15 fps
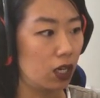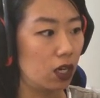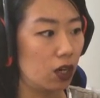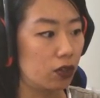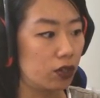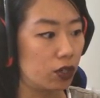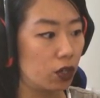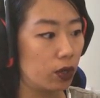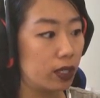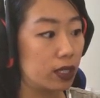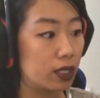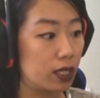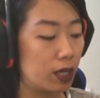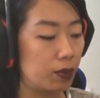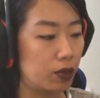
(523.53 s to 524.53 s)
Oh no, they're going
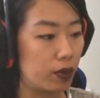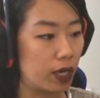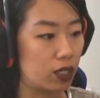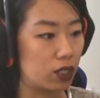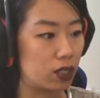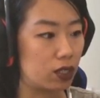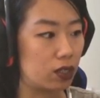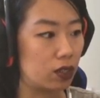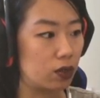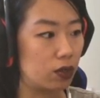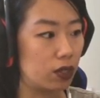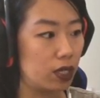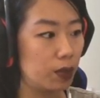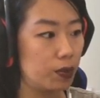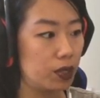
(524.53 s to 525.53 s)
the same direction. So
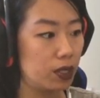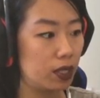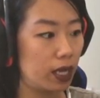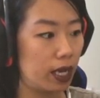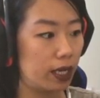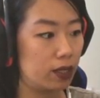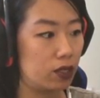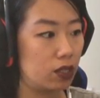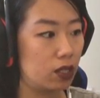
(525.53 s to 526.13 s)
their hips and their